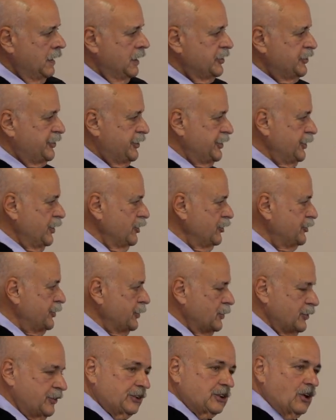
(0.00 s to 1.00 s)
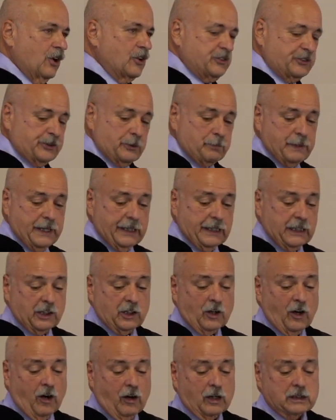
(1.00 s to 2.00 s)
She knew she was close to being
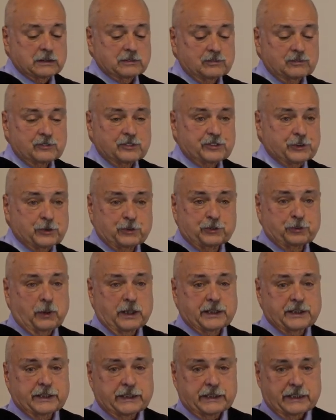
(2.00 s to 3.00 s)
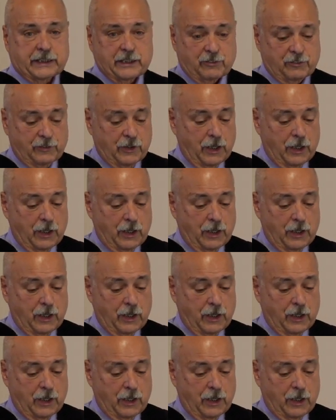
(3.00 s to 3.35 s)
caught. She was ready to give